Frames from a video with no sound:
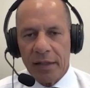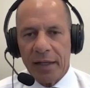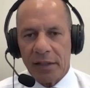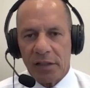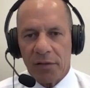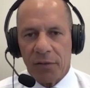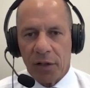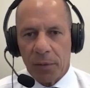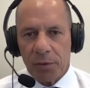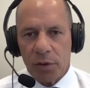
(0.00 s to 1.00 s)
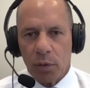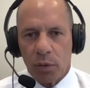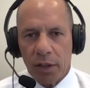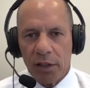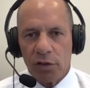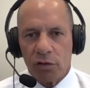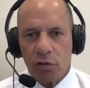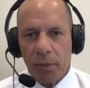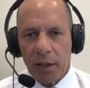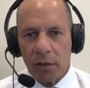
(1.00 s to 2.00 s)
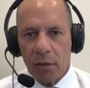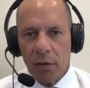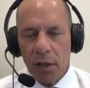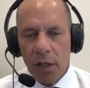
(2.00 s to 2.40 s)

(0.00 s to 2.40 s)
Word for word: Nancy Phillips who were instrumental